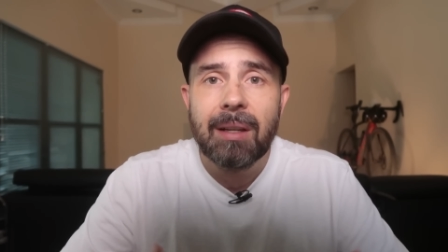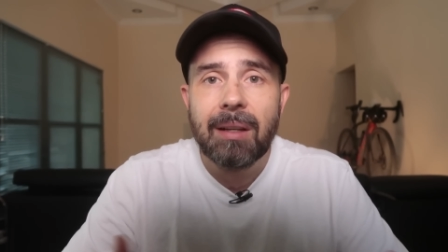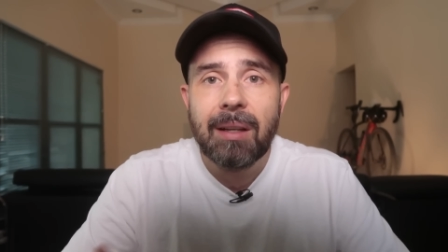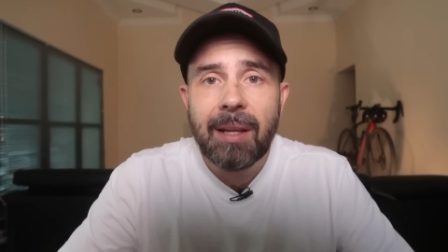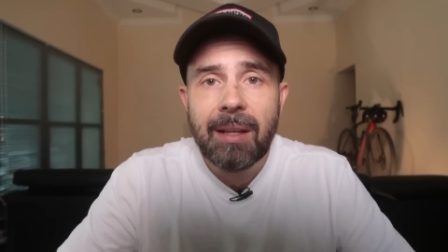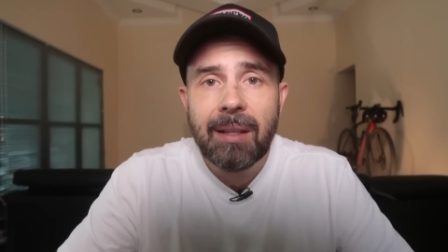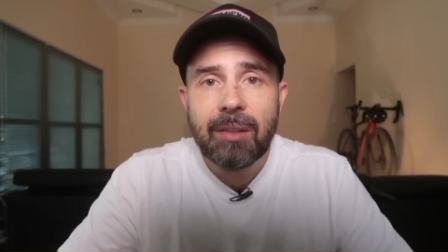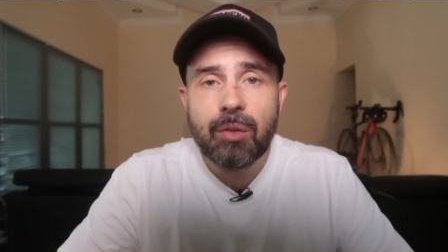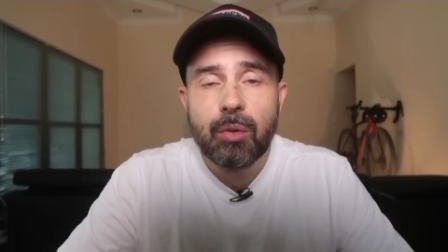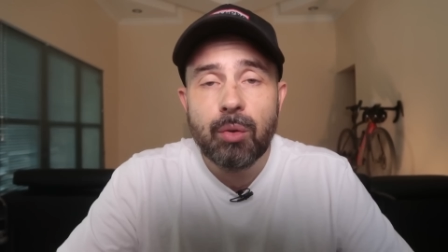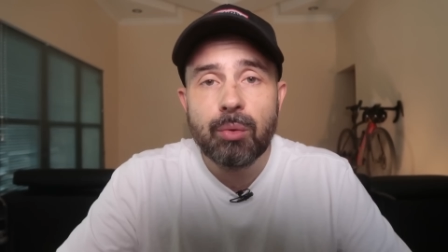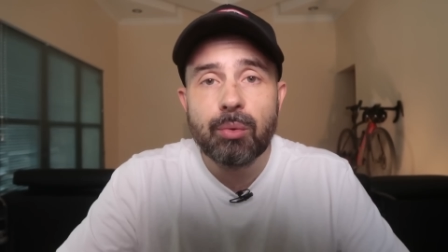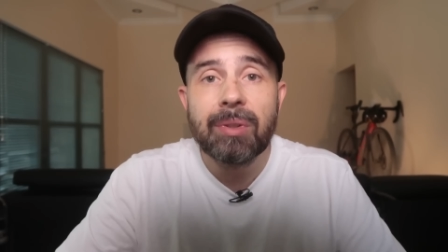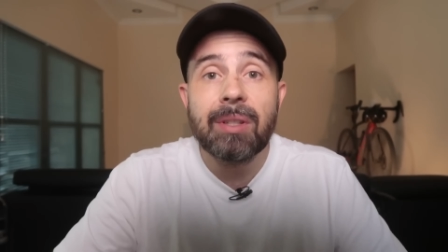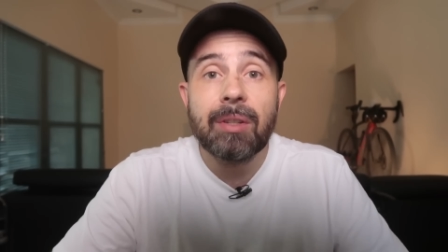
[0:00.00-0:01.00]
leading
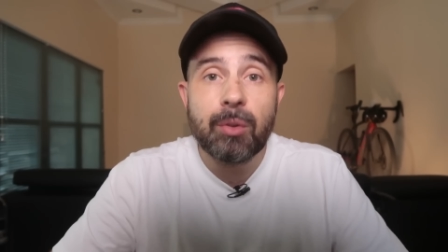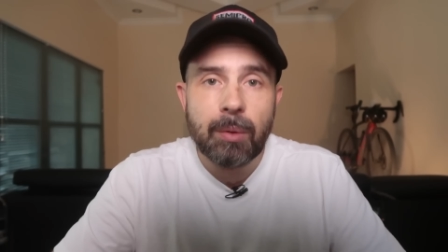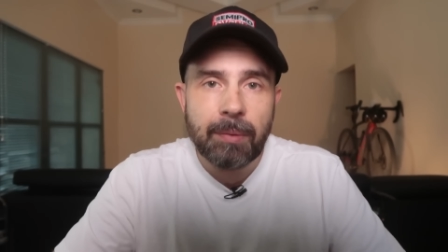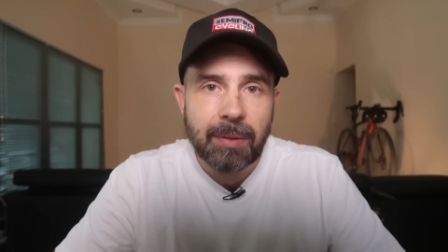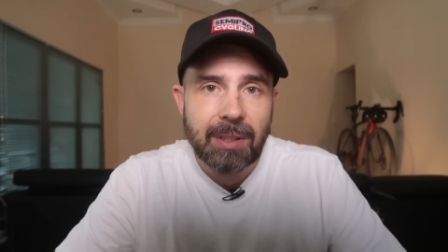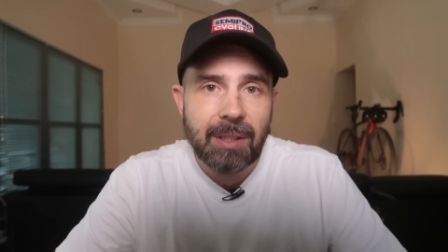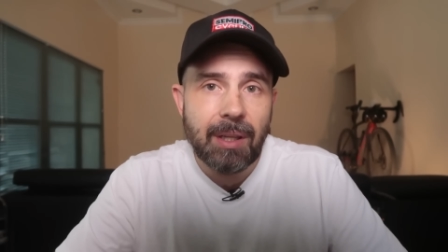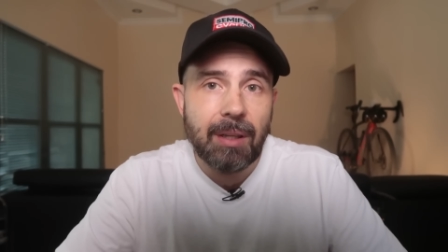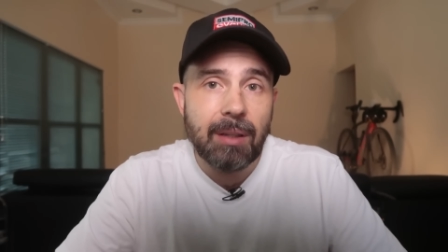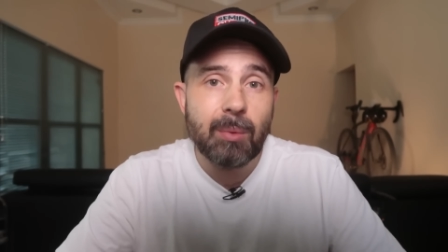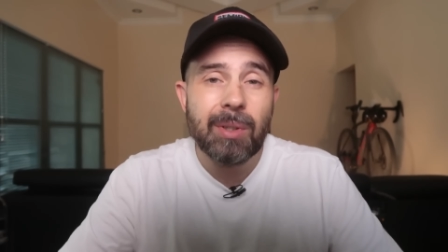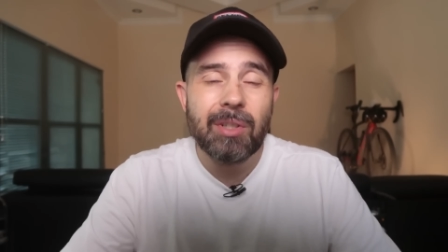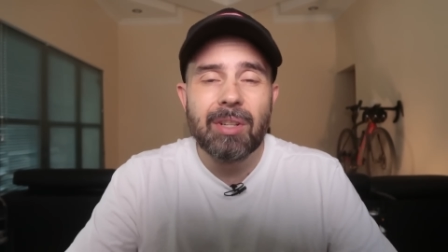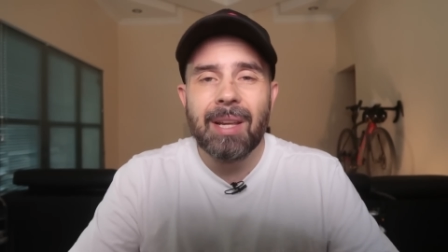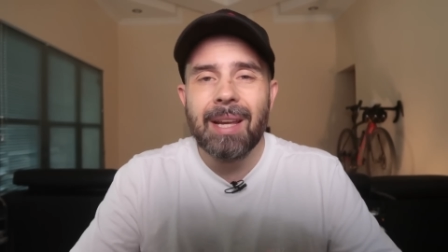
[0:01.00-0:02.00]
to residual fatigue,
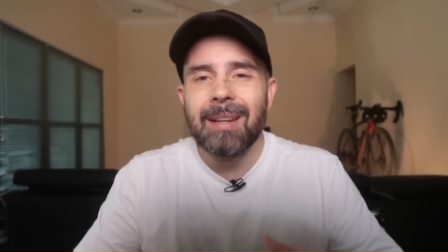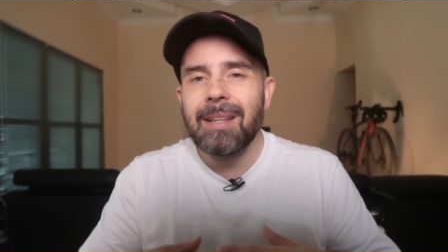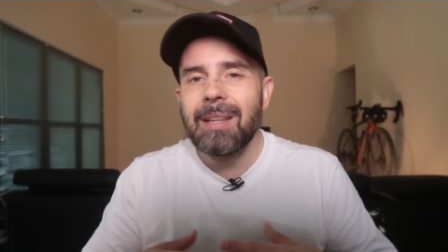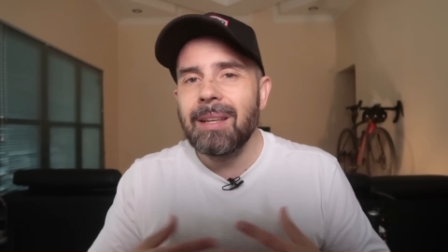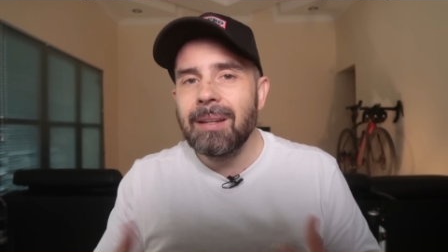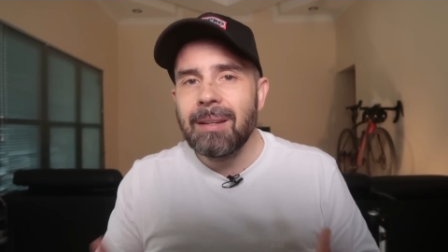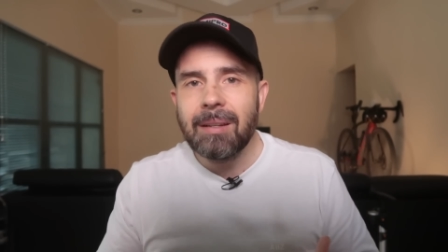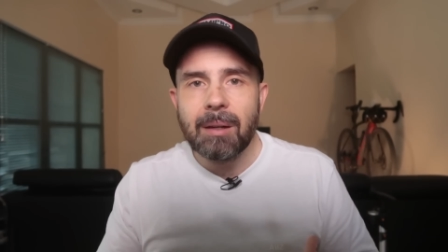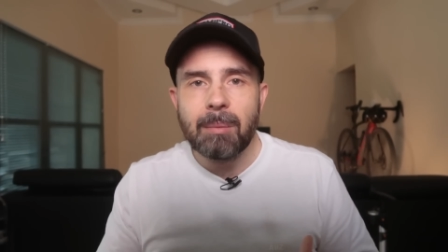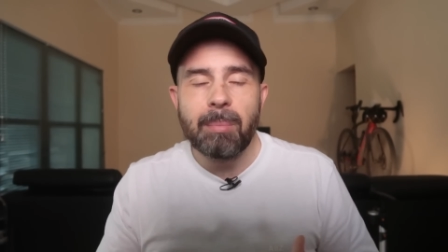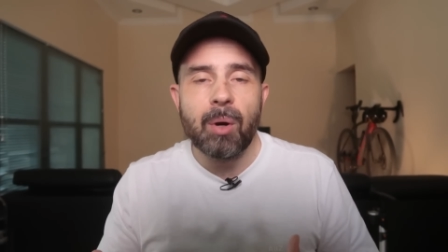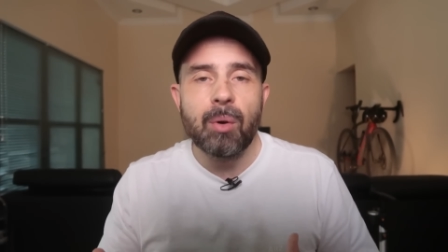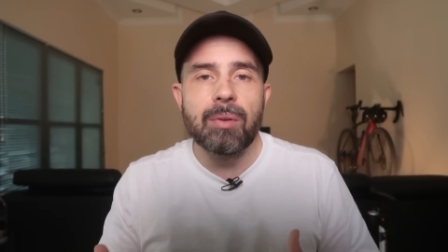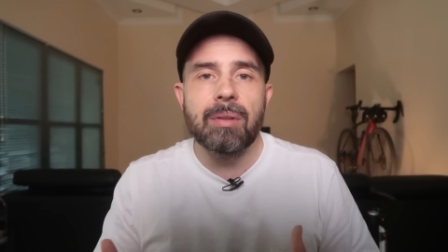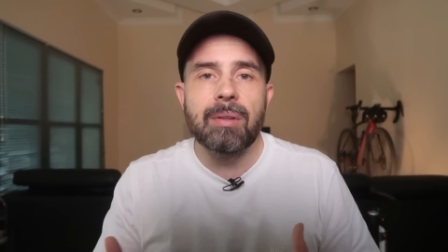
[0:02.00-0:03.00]
which can hinder
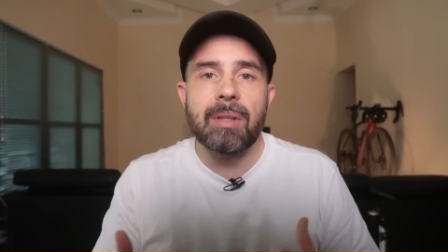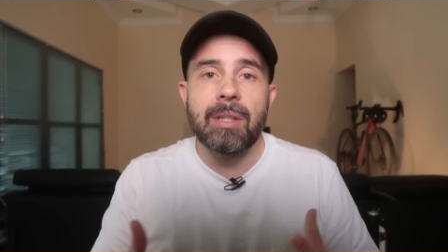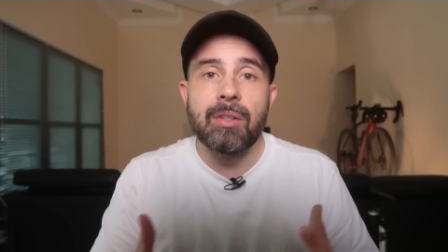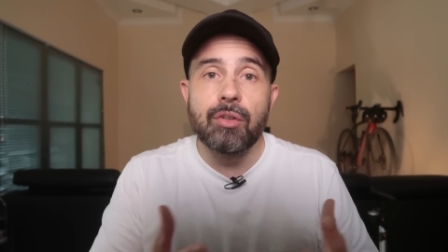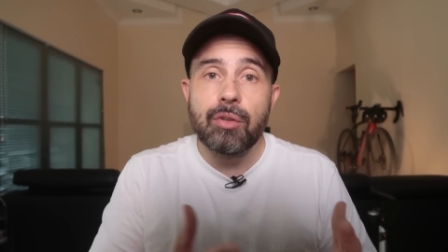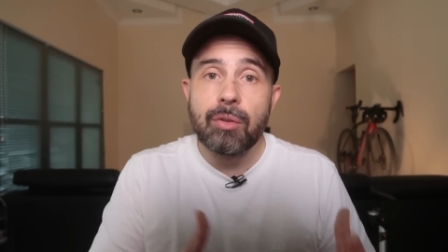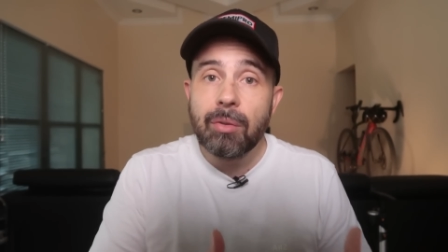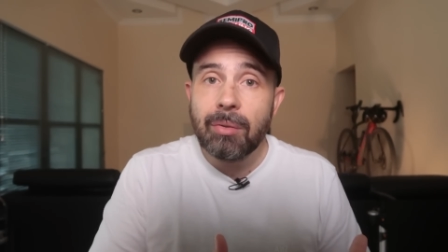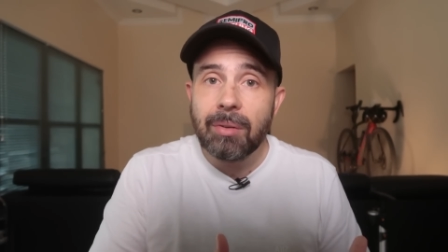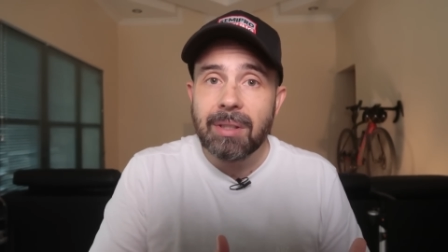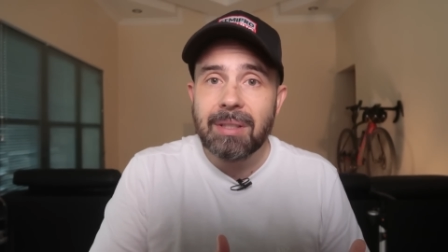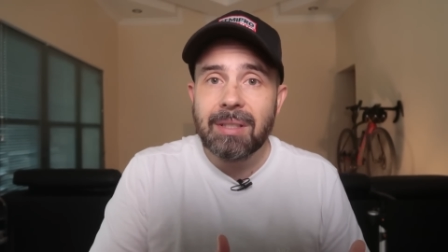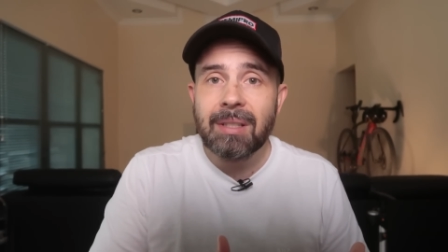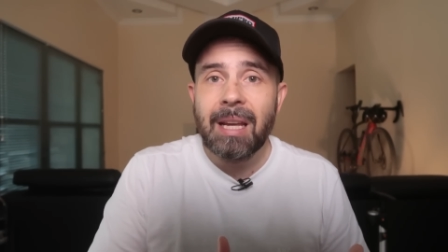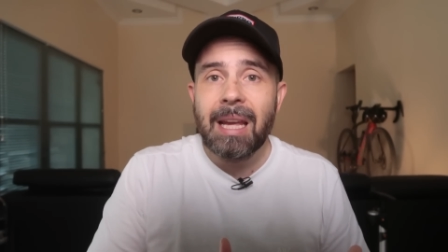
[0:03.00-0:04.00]
both
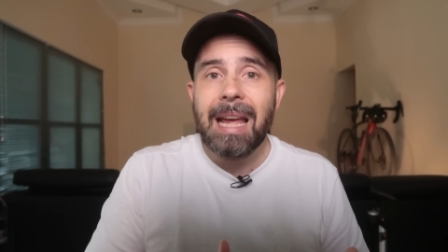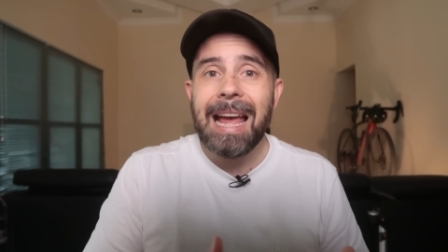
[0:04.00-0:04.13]
endurance